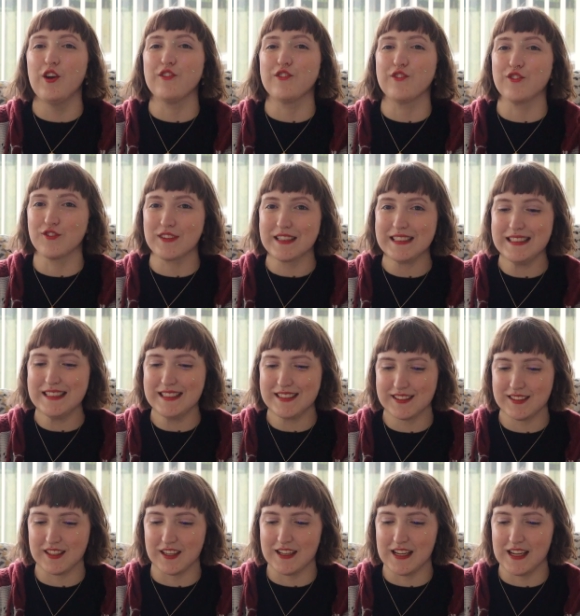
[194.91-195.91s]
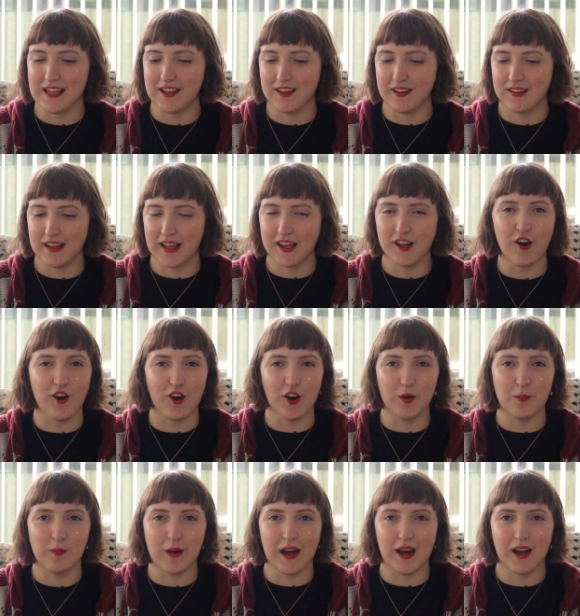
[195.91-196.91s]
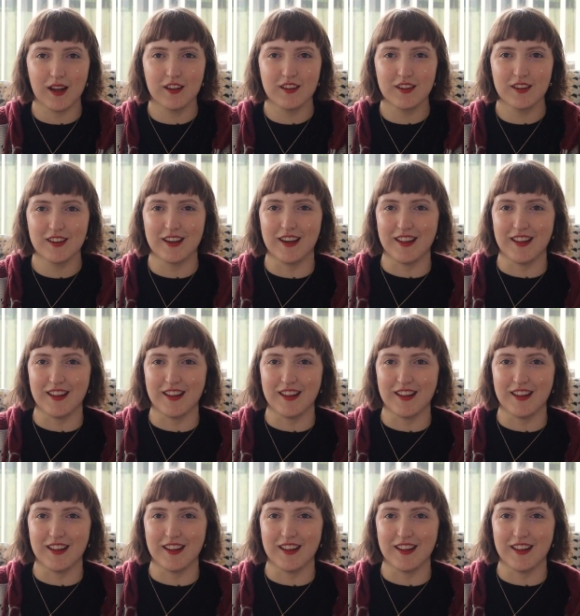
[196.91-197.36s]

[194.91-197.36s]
really stunning like hardback